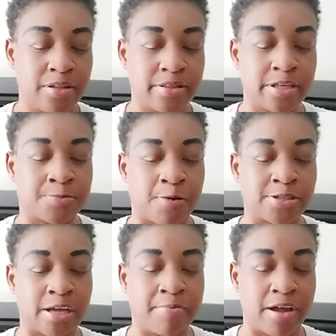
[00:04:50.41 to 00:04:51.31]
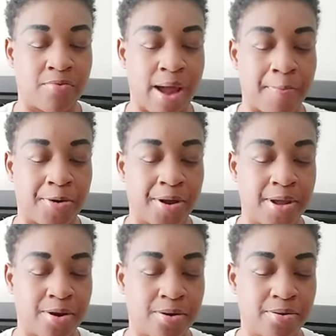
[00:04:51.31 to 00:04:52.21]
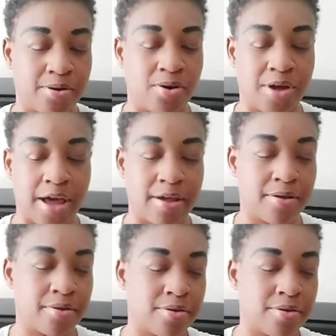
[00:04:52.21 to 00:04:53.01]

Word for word: This person can be a rapper here, okay?